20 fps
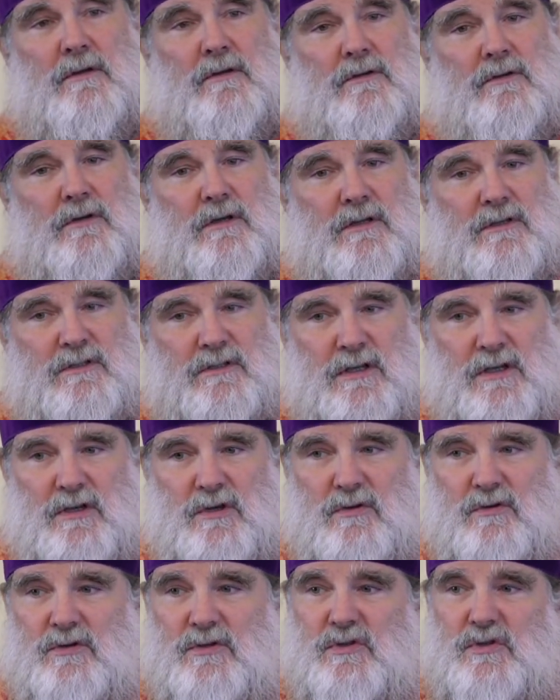to
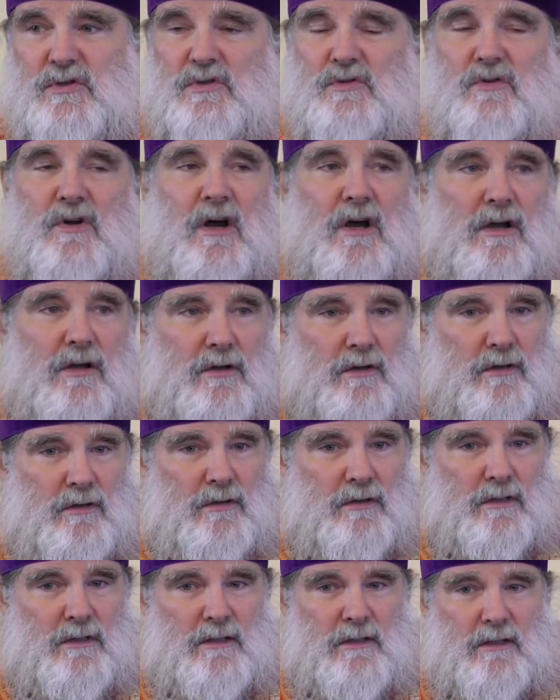continue to struggle